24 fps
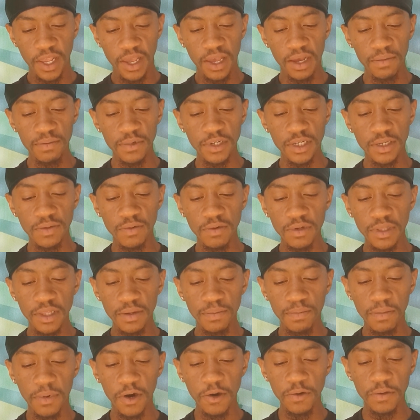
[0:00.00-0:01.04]
And between
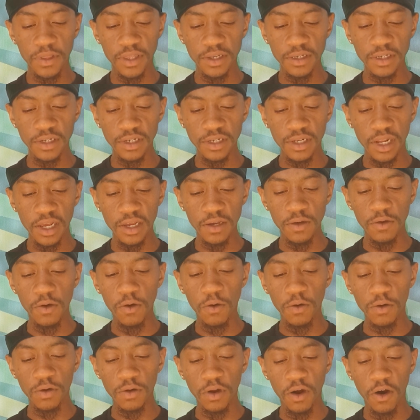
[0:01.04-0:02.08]
them both is a
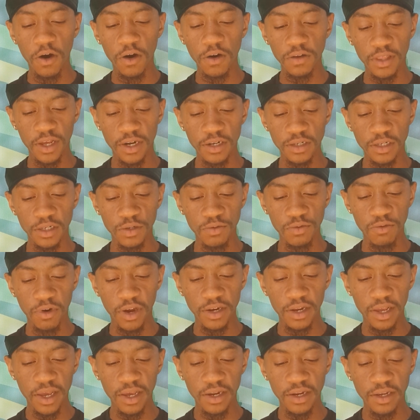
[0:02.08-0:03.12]
gold heart that is
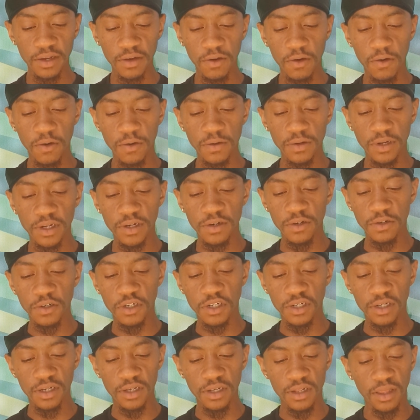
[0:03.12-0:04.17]
radiating gold
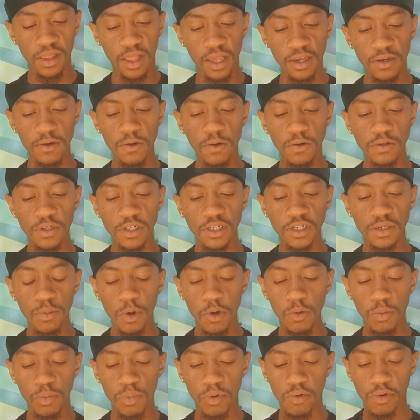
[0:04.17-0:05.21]
energy, like gold
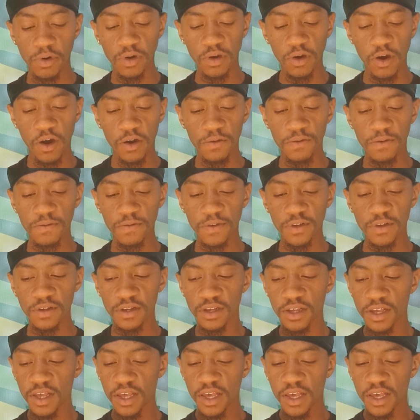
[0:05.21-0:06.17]
smoke pouring off of it.